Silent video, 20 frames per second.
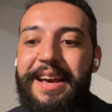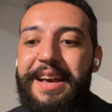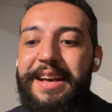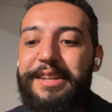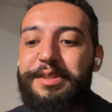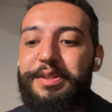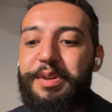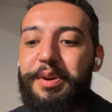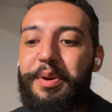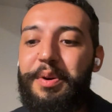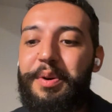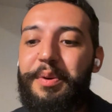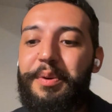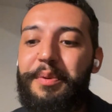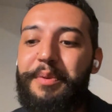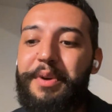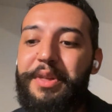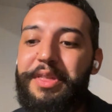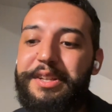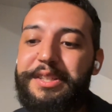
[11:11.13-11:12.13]
So
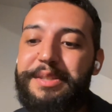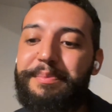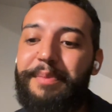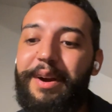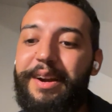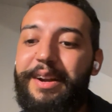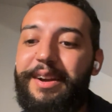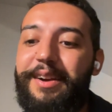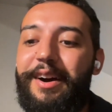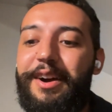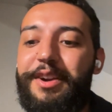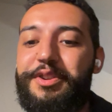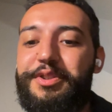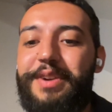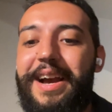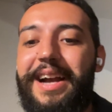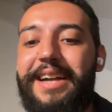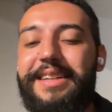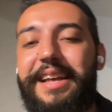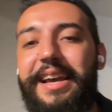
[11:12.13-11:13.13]
with a smart
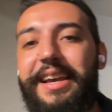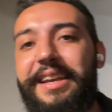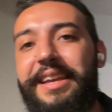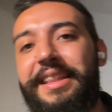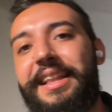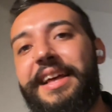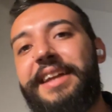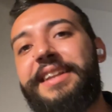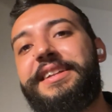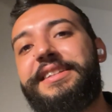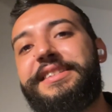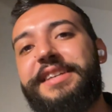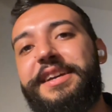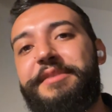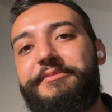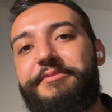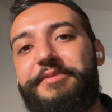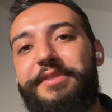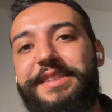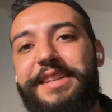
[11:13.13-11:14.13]
contract, I can lend it to him
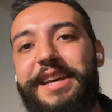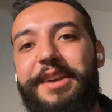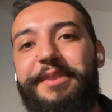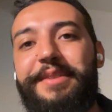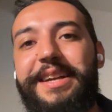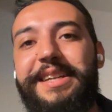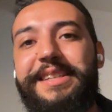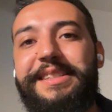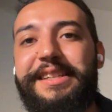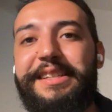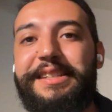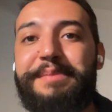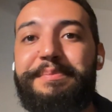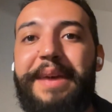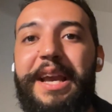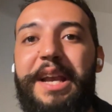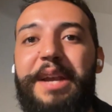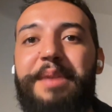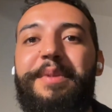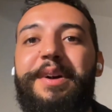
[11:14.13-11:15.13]
for 10 races,
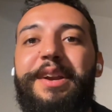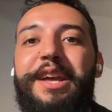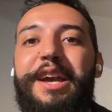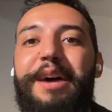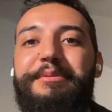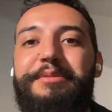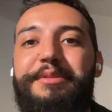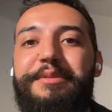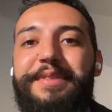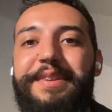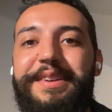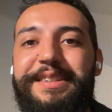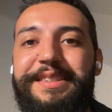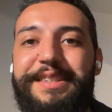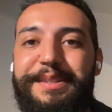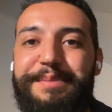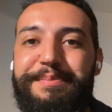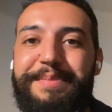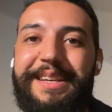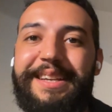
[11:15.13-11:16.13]
make money off of it
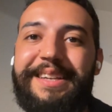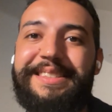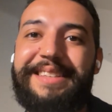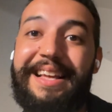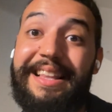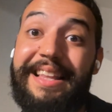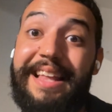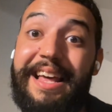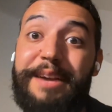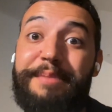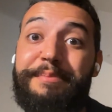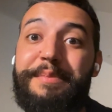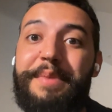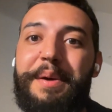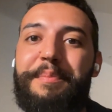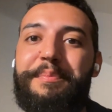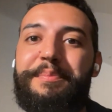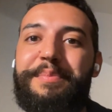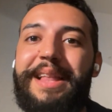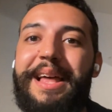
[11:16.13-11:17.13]
just because I let him
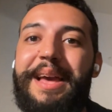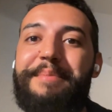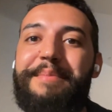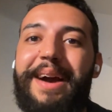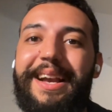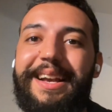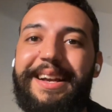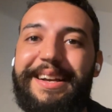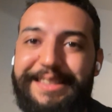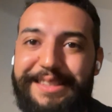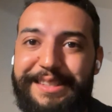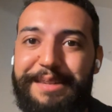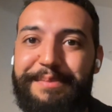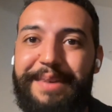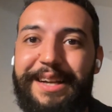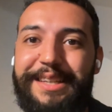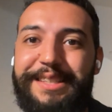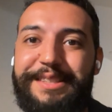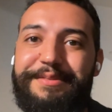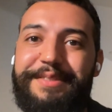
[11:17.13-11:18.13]
play my
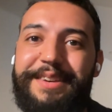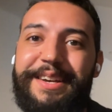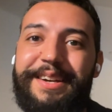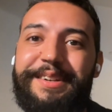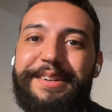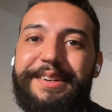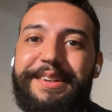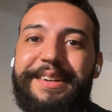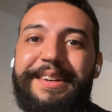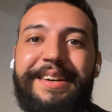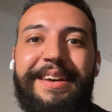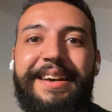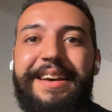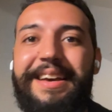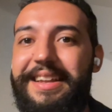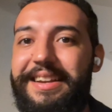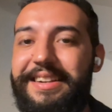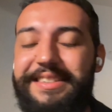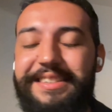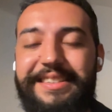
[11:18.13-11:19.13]
customized vehicle,
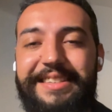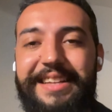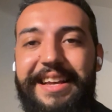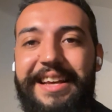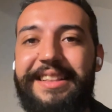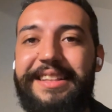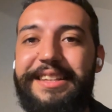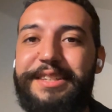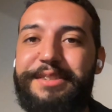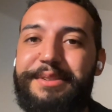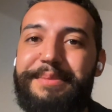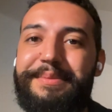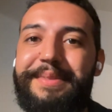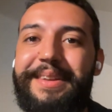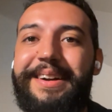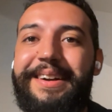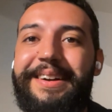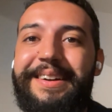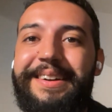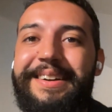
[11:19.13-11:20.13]
and just endless from there.